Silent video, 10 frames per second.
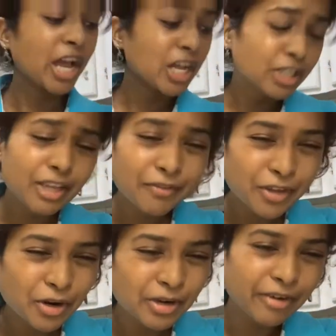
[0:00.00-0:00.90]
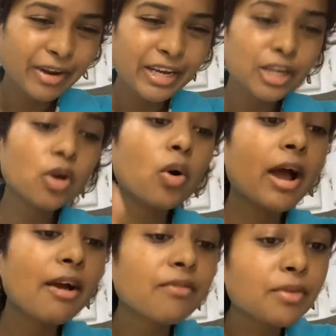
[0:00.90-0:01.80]
so if you don't already know
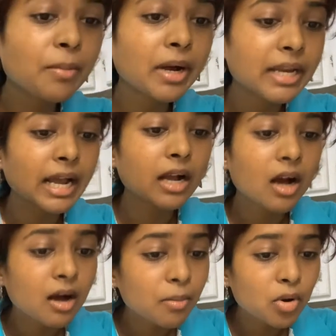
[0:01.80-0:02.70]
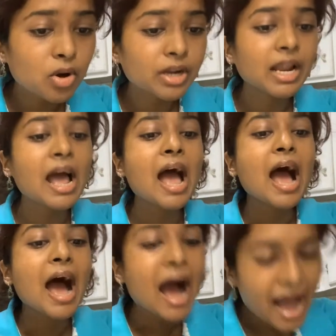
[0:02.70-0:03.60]
every Monday I come on
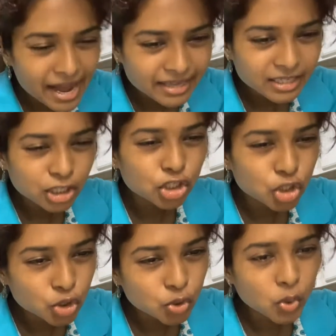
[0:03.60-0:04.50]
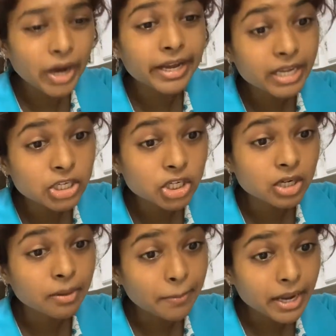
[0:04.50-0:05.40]
and do a
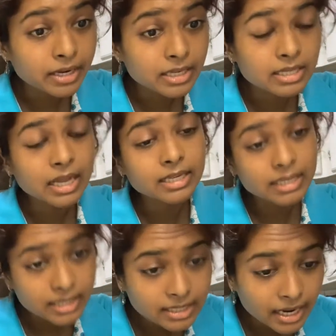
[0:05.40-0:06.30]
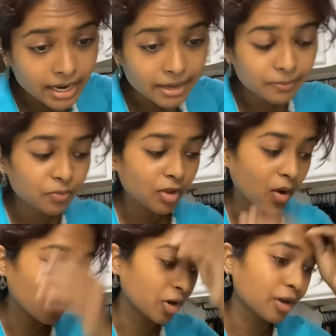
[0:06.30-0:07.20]
kitchen madness. And today
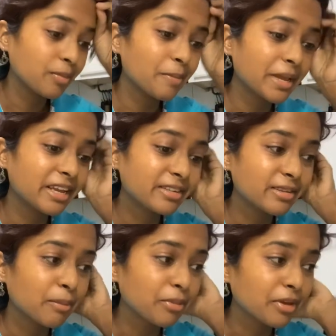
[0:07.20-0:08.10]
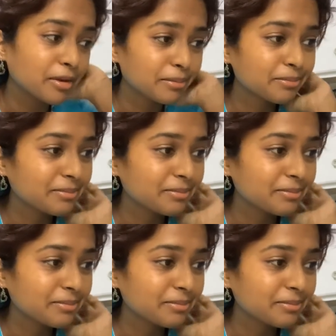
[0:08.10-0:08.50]
we're going to be making something